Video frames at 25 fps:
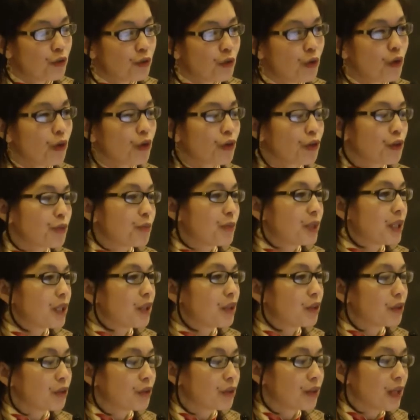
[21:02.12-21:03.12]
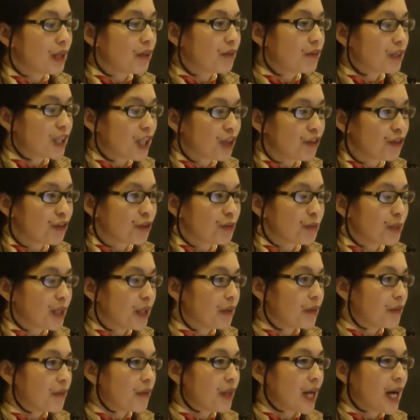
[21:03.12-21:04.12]
fourth pillar of
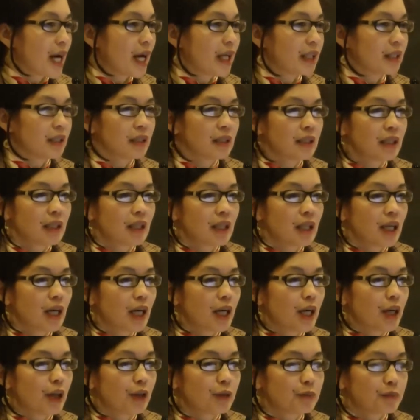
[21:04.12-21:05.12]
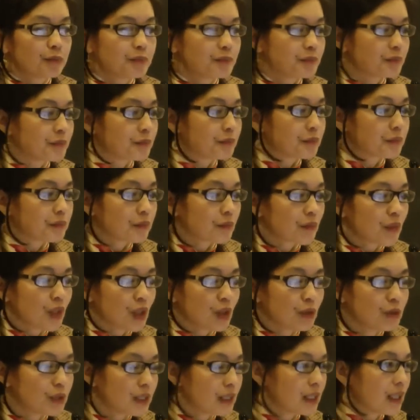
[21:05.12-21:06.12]
government that
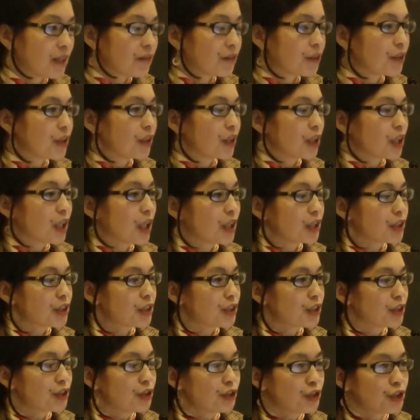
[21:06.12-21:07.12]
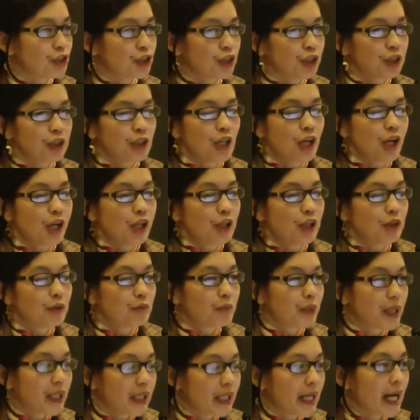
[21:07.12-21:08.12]
was never in the Constitution,
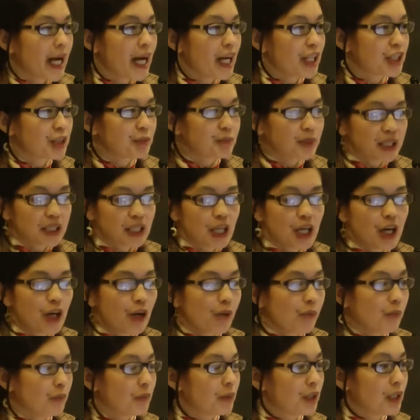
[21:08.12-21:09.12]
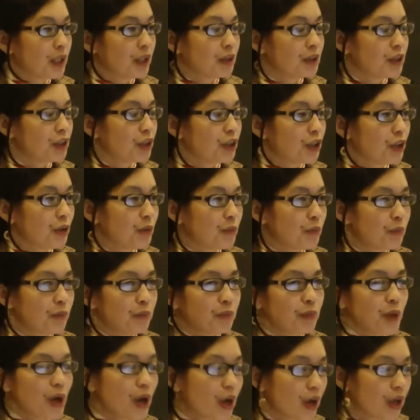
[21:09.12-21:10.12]
but has become, you know,
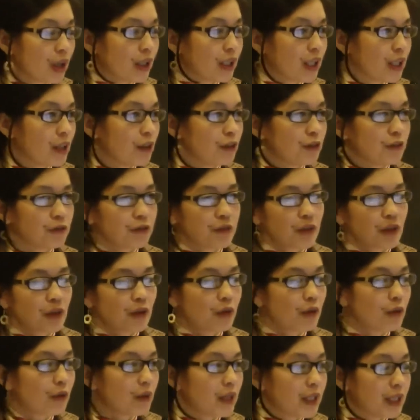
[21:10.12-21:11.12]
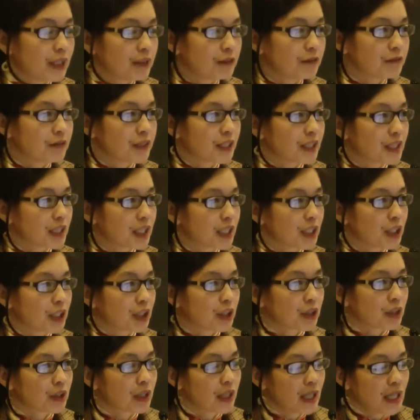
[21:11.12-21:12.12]
part of the whole edifice
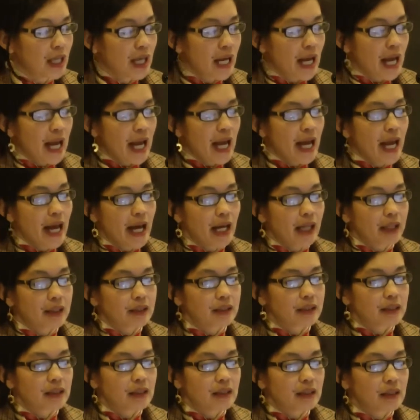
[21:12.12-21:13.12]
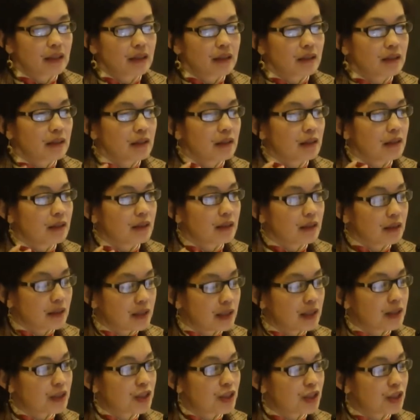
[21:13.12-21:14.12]
here. And
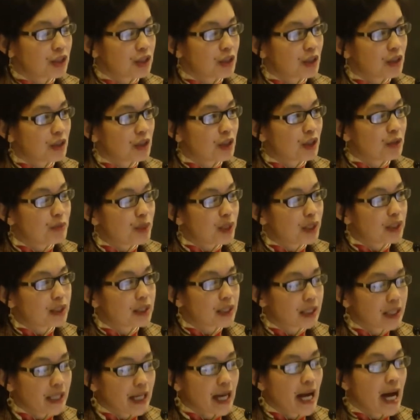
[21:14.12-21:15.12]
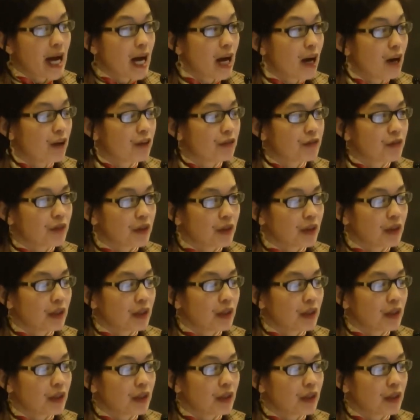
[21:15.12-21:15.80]
this ability to have